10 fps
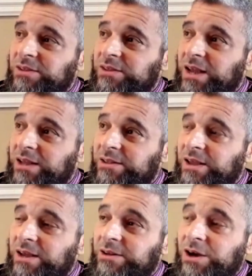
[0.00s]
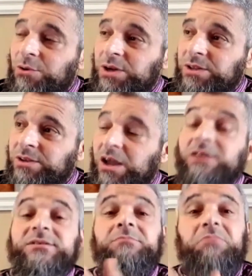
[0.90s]
and going
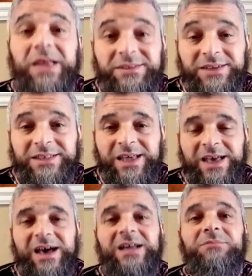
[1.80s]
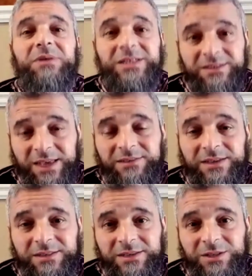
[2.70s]
contemplating and
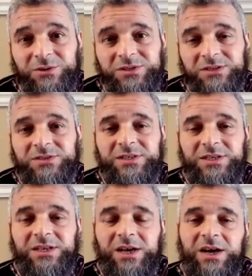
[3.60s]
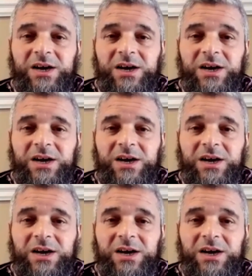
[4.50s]
meditating, you know, since he